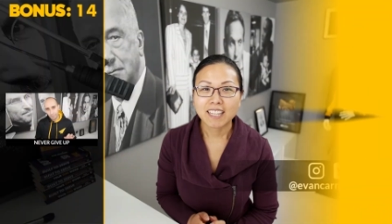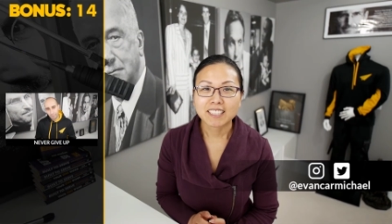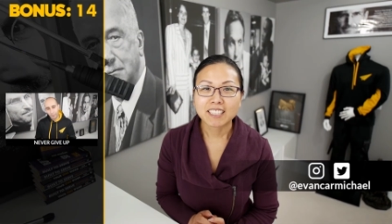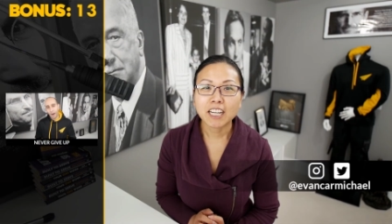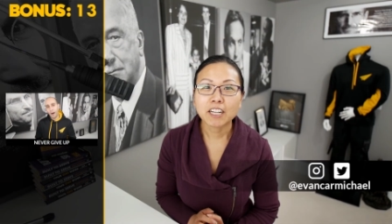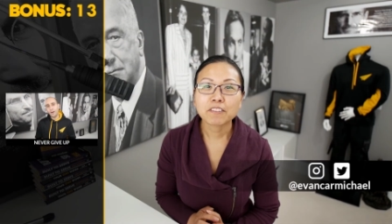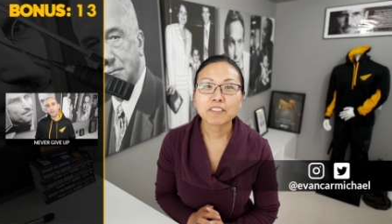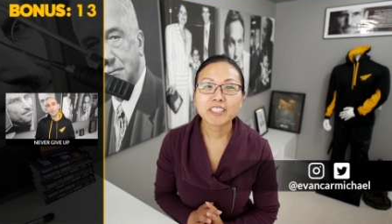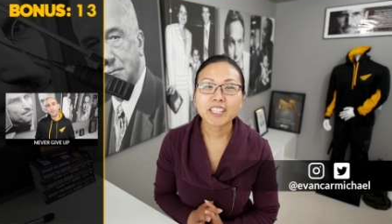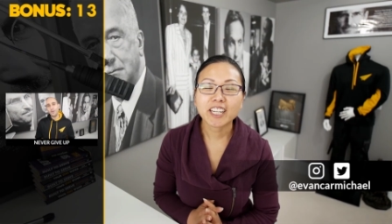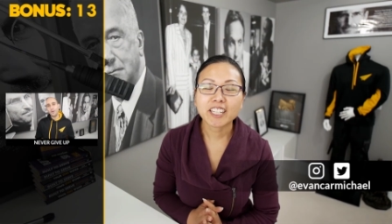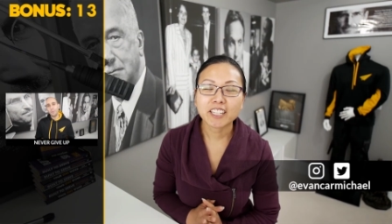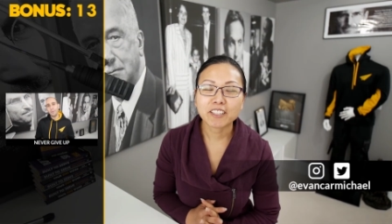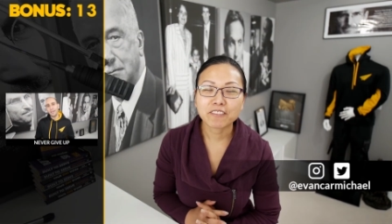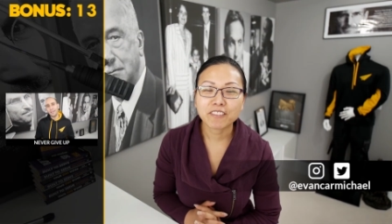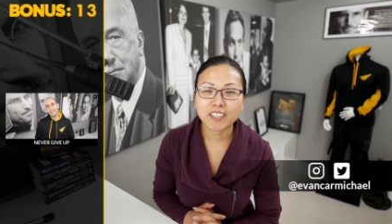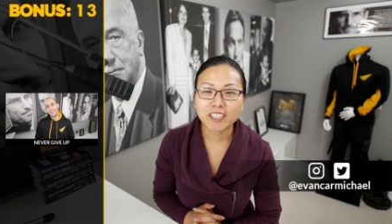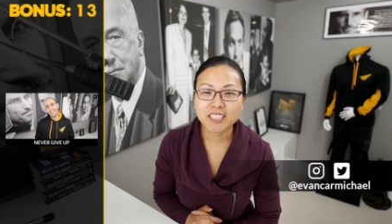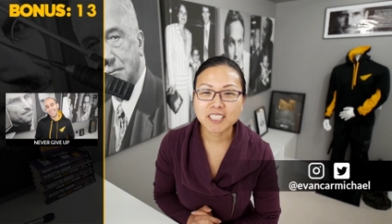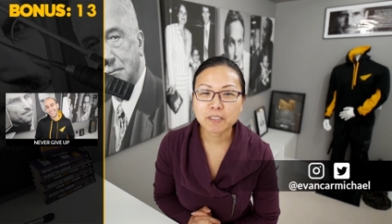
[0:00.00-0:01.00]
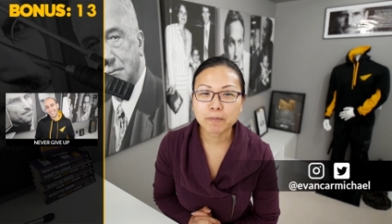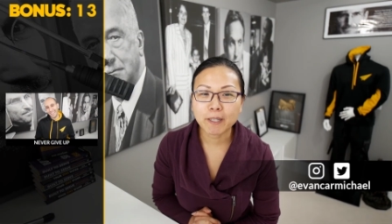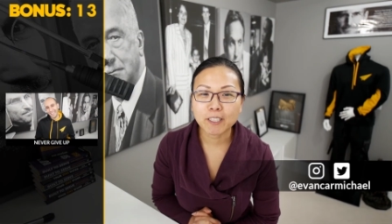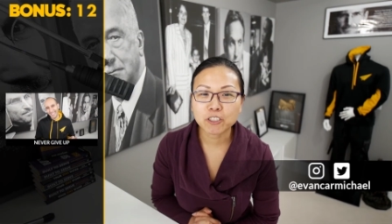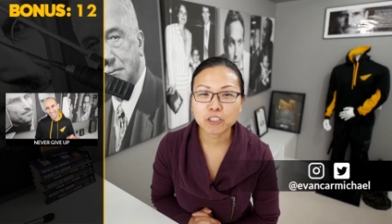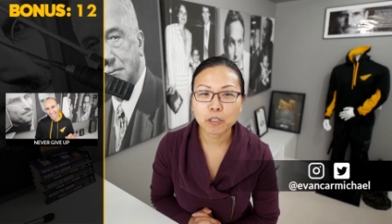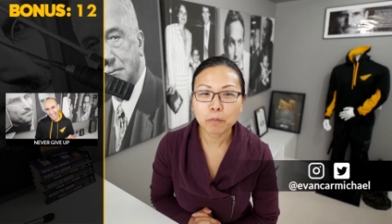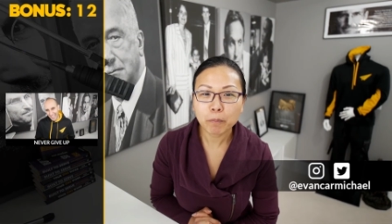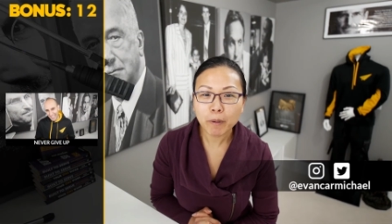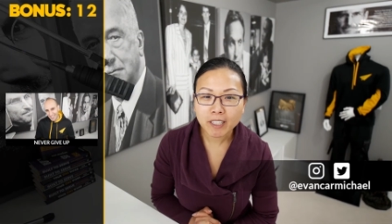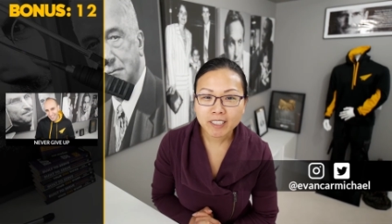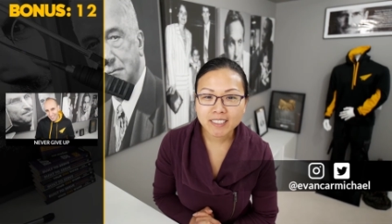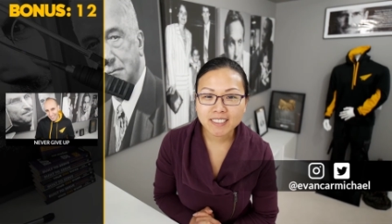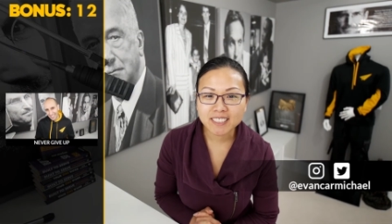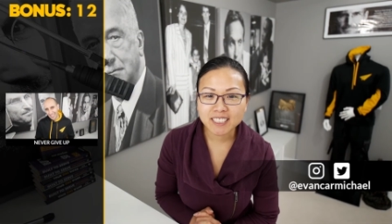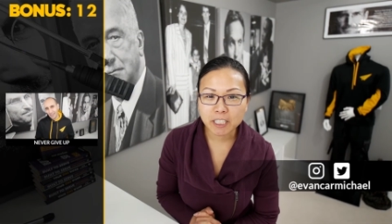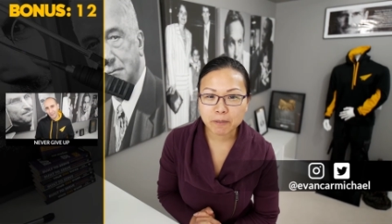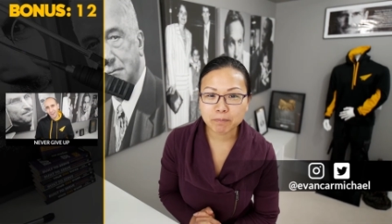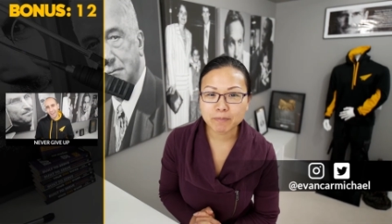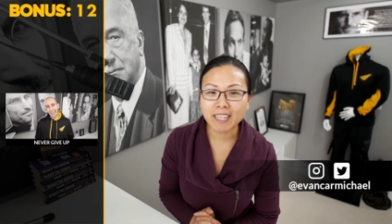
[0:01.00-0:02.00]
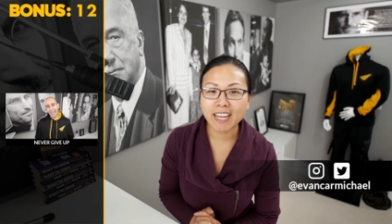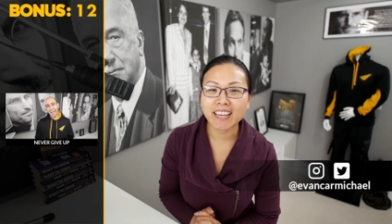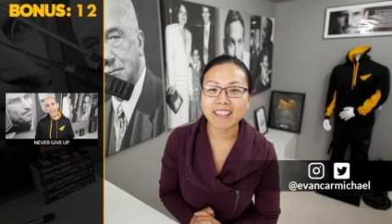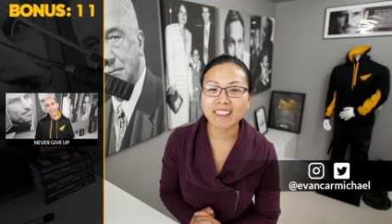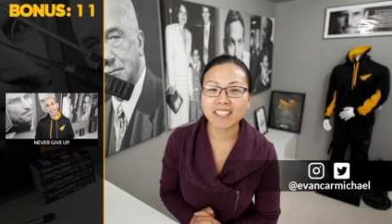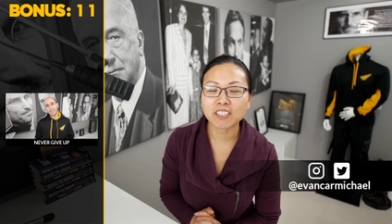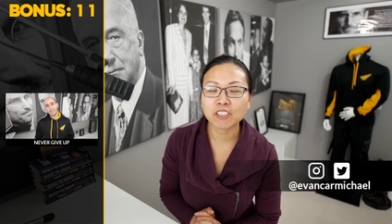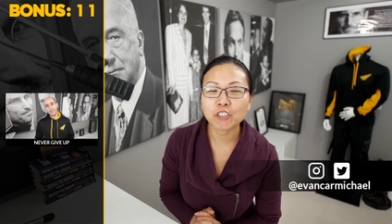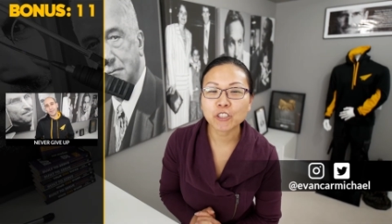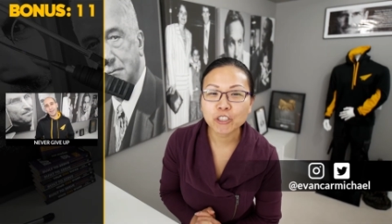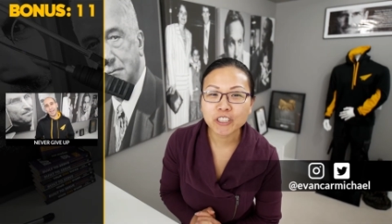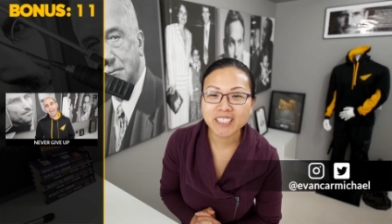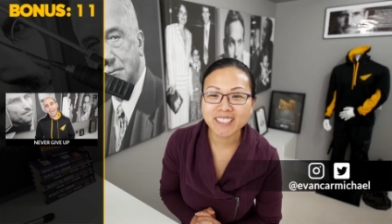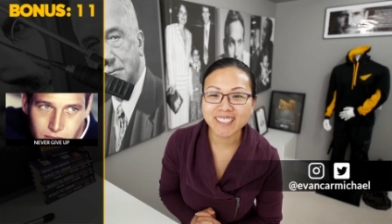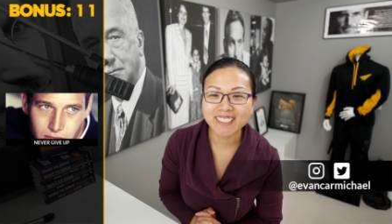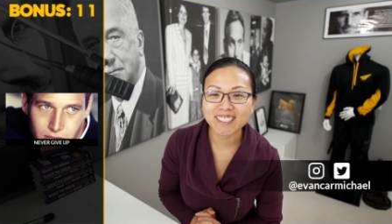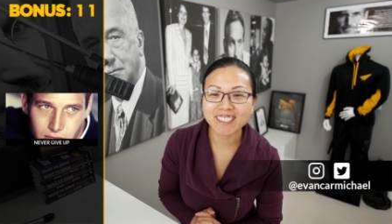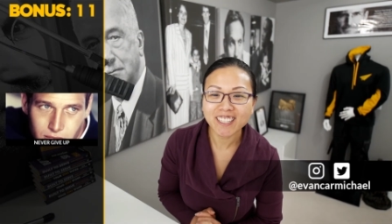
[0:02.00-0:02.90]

now we got a very special bonus clip that I think you're gonna